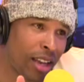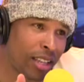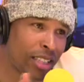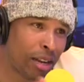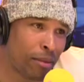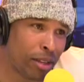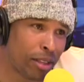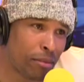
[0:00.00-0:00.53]
it's
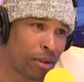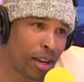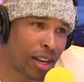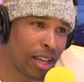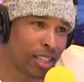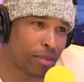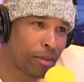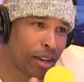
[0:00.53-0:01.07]
Carrie not about the money.
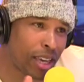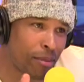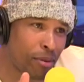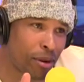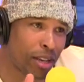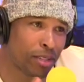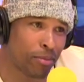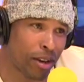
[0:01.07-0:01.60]
Clinton. It's about
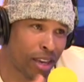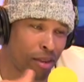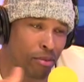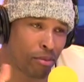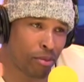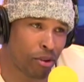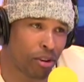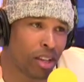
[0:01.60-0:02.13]
keeping. It's about
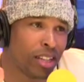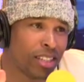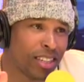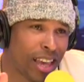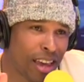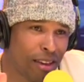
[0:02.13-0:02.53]
keeping Brody just saying, safe.